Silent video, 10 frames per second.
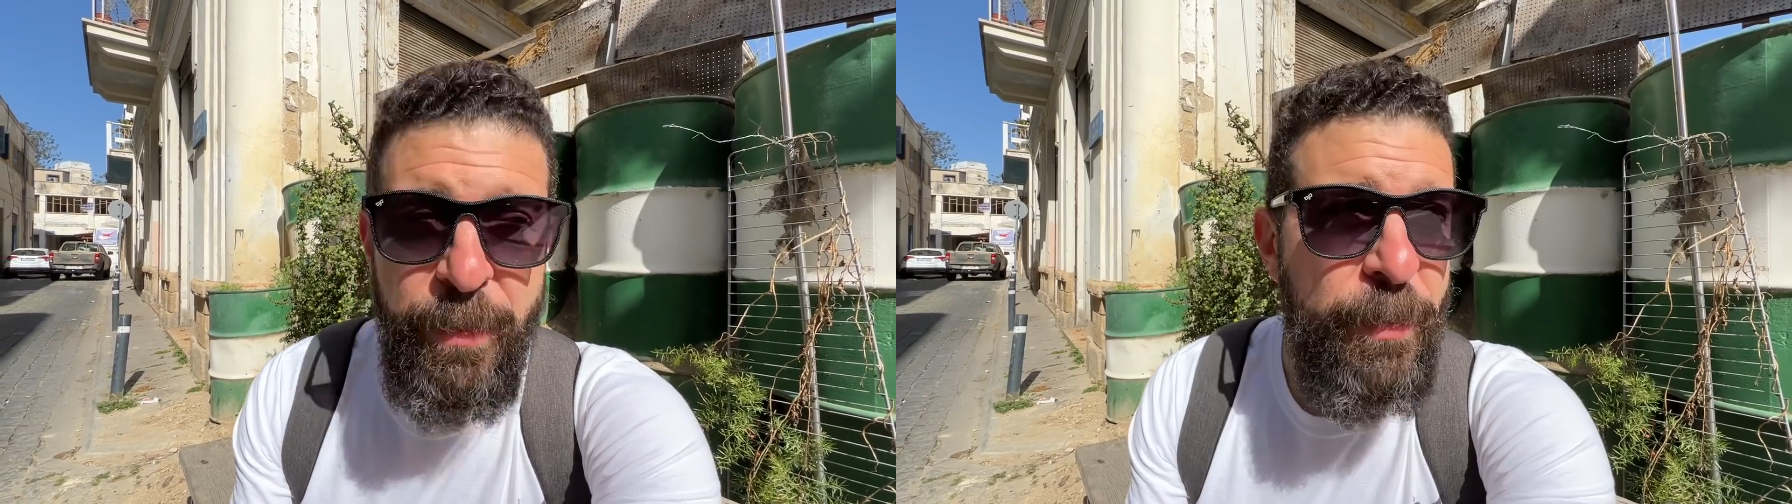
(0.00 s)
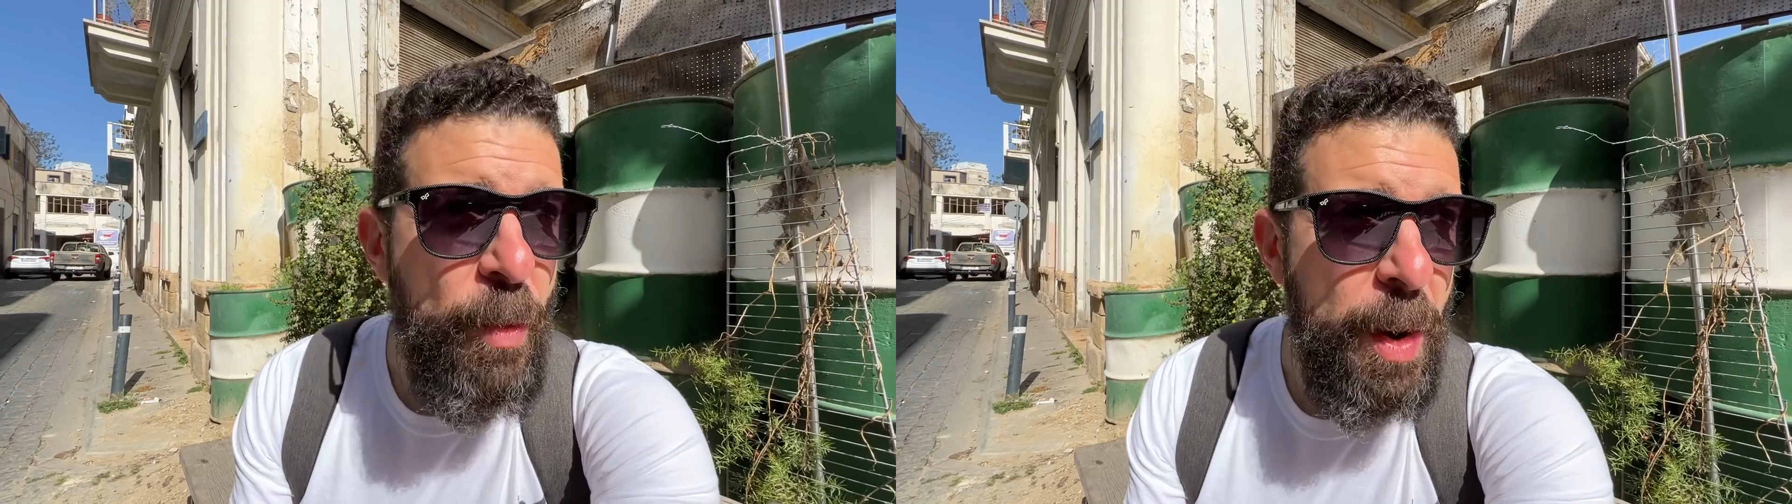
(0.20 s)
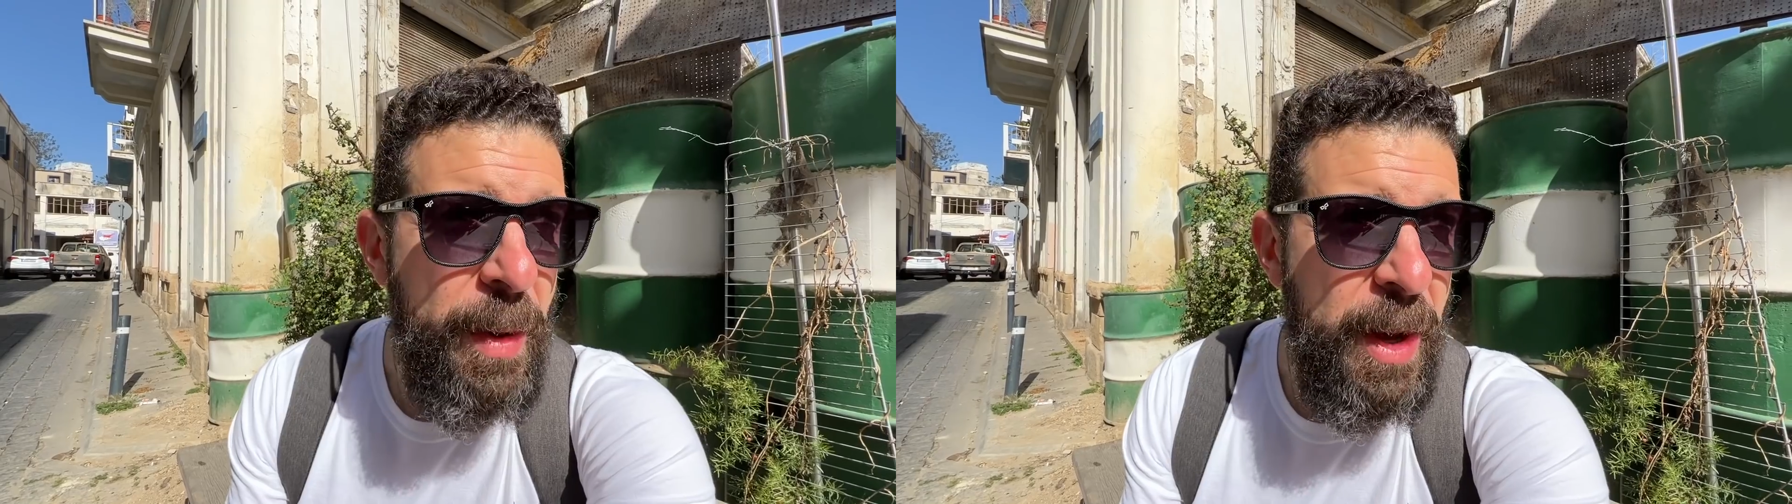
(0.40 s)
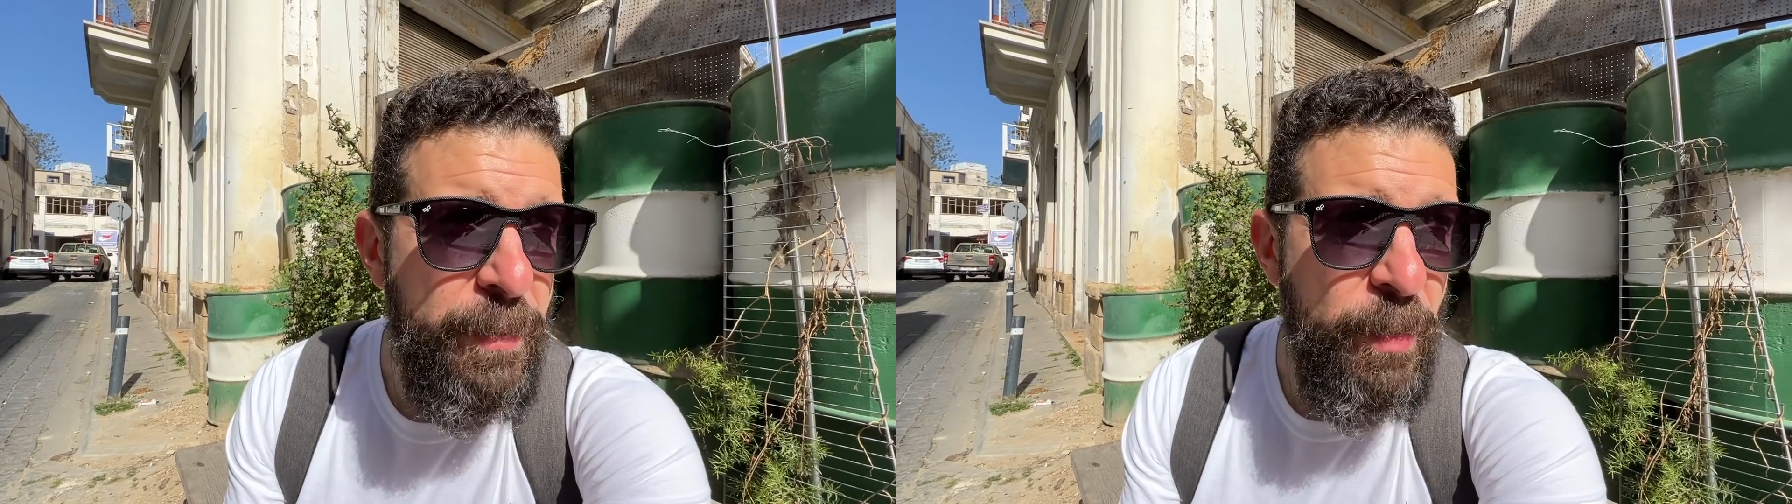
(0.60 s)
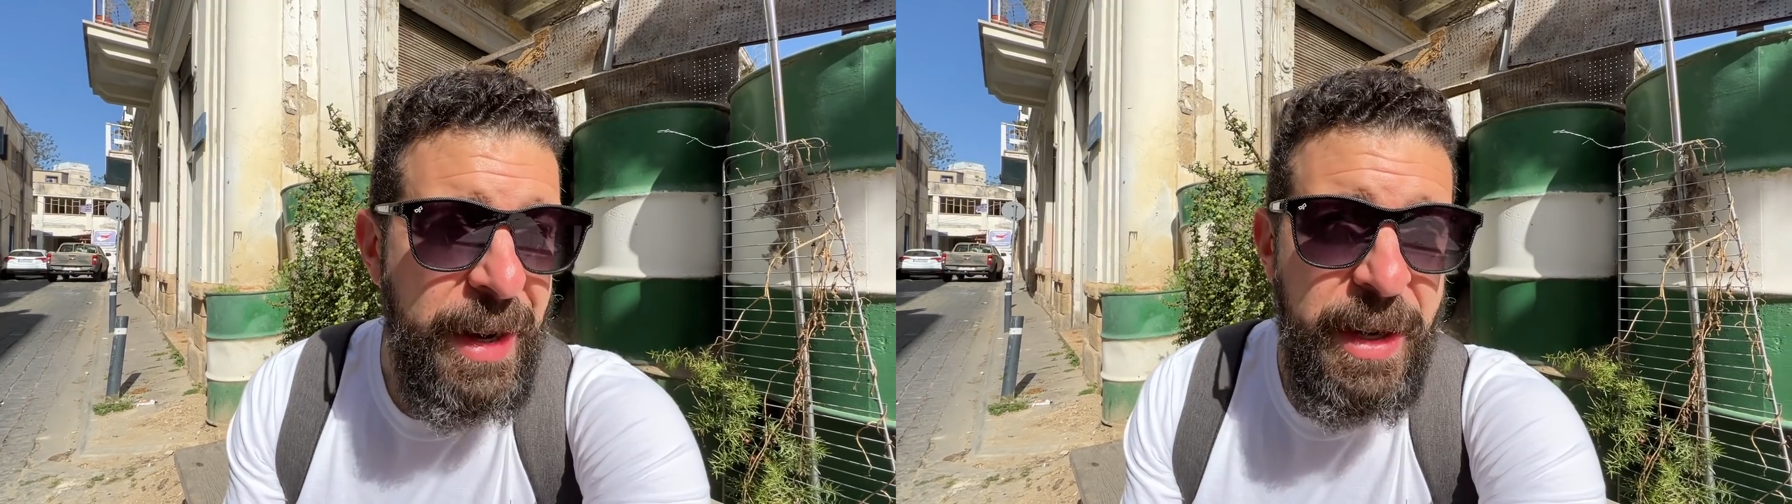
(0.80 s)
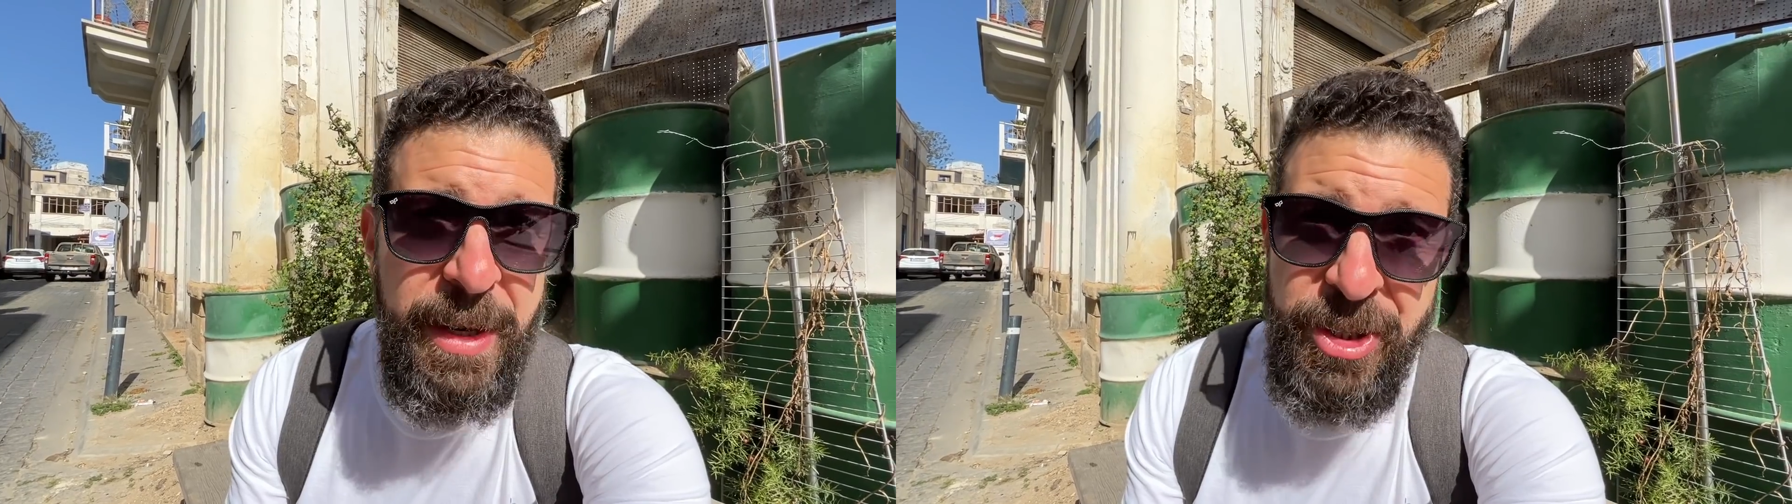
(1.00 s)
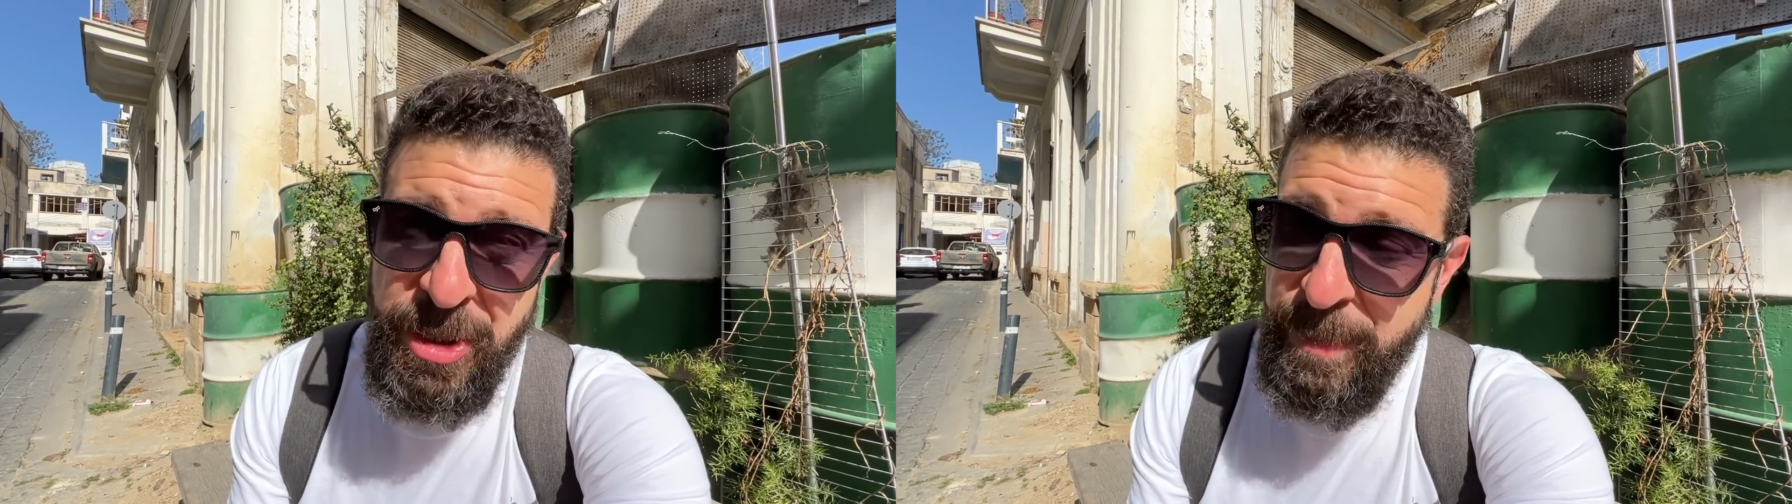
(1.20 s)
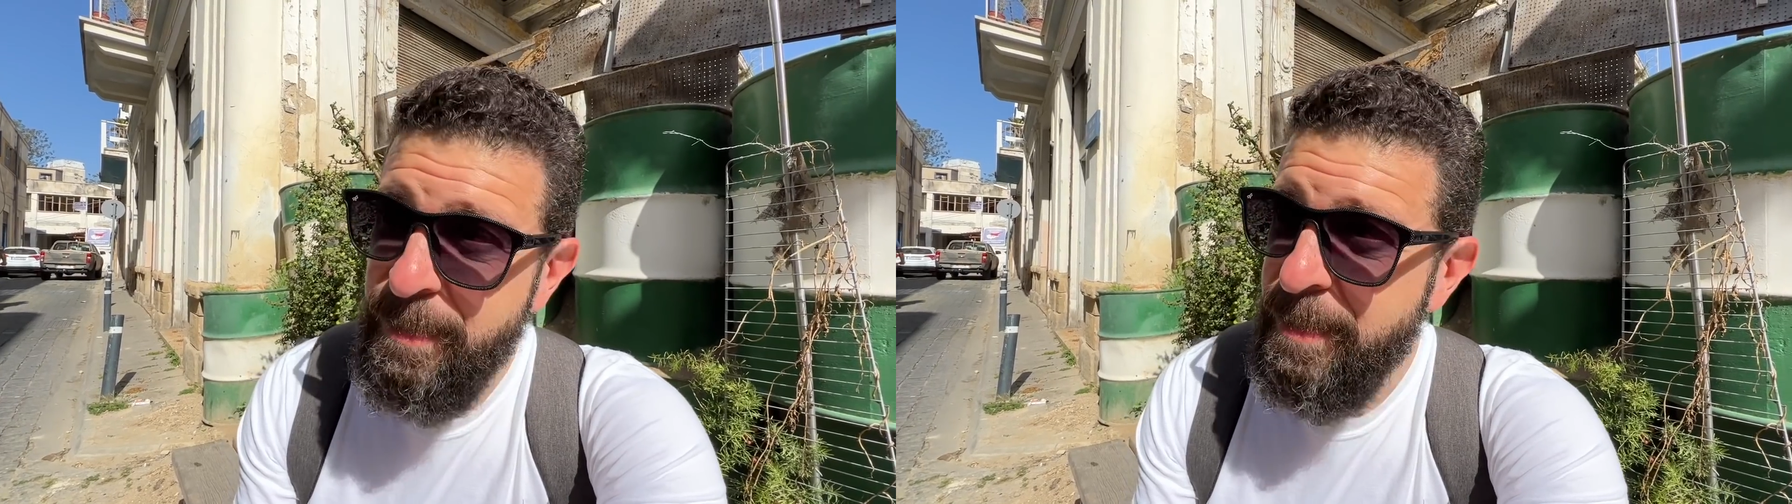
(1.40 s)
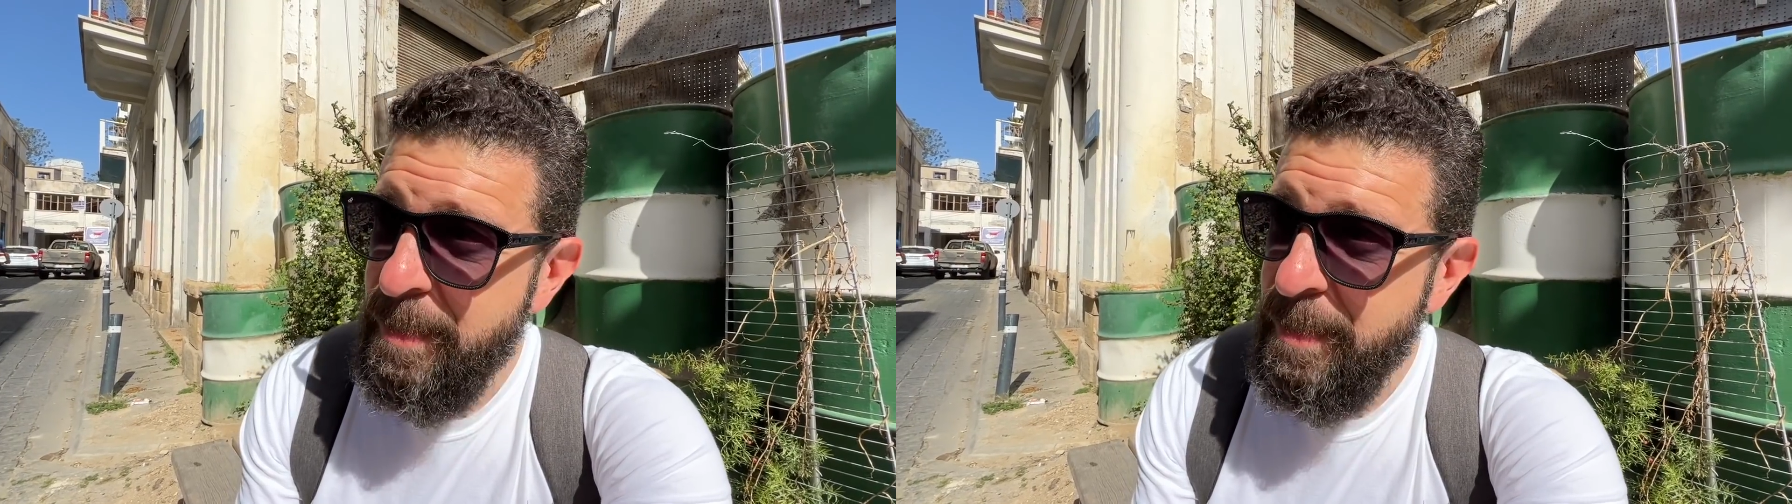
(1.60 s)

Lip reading: form of recognition.